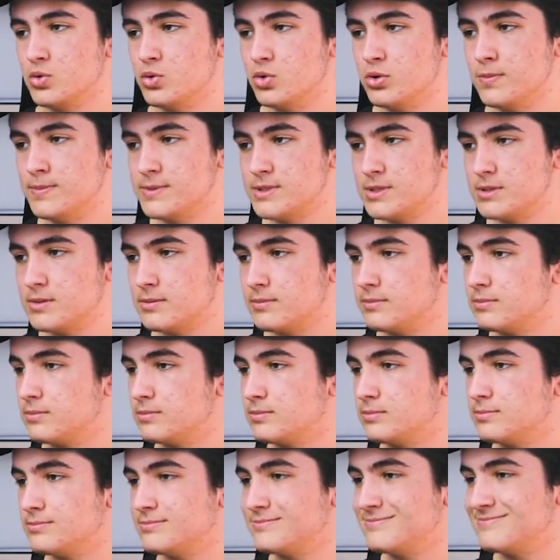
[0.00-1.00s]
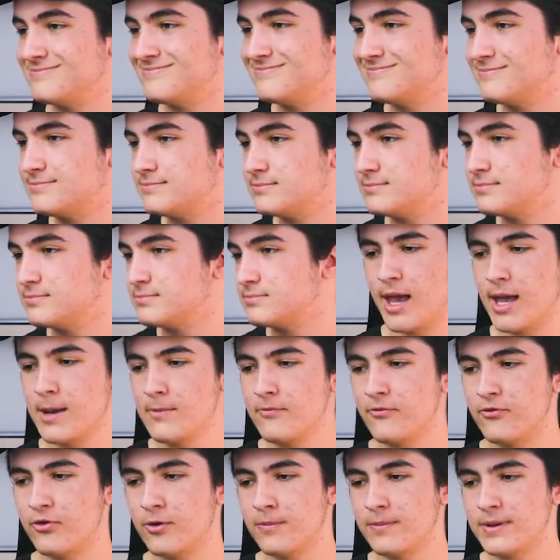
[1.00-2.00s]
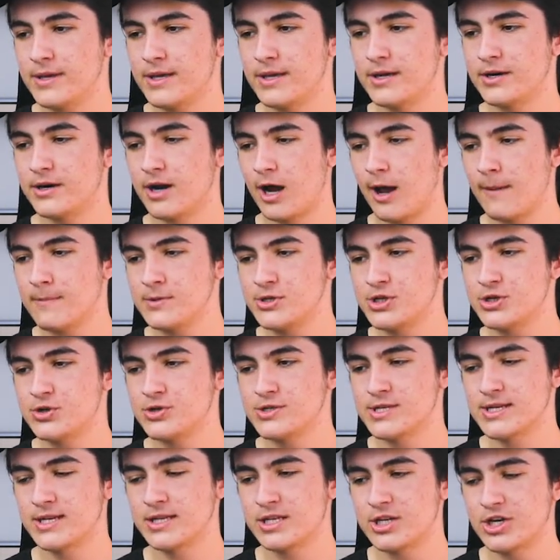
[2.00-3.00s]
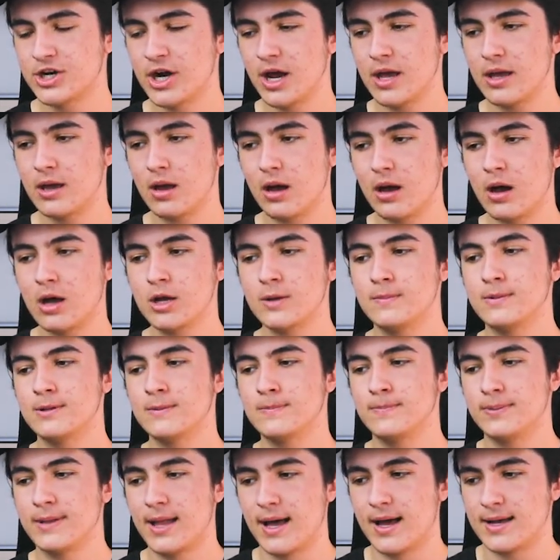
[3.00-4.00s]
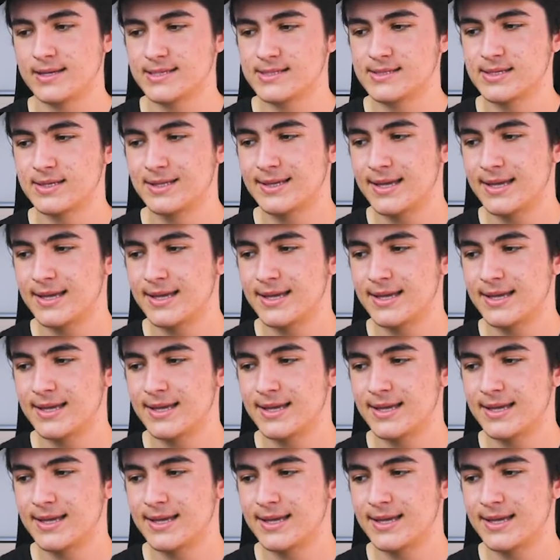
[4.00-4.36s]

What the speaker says: Oops. And from here, I'm choosing Try Audible Plus.